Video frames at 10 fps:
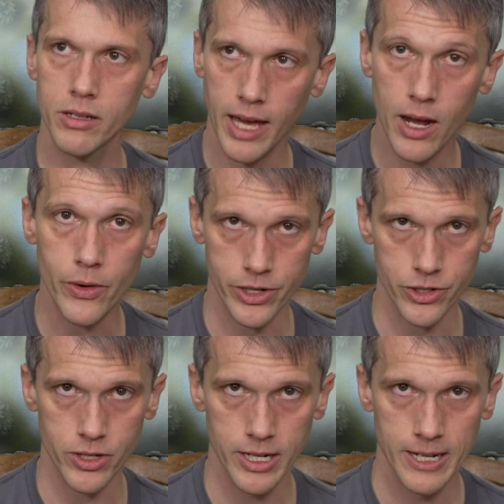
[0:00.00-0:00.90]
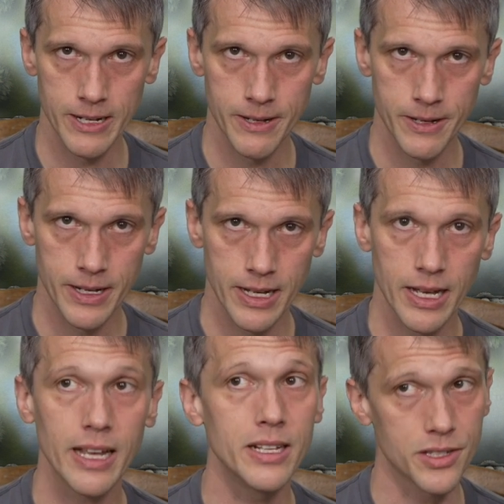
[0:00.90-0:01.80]
character
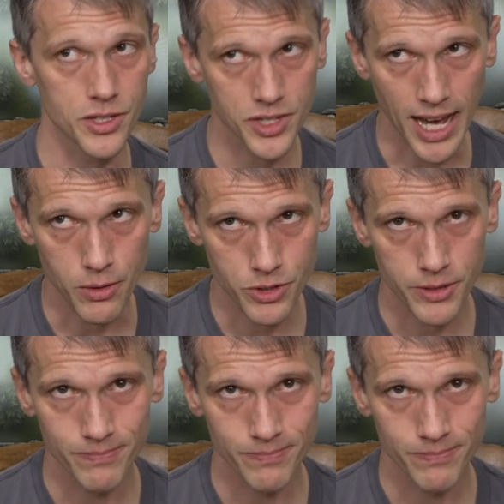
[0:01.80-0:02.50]
is the Scout.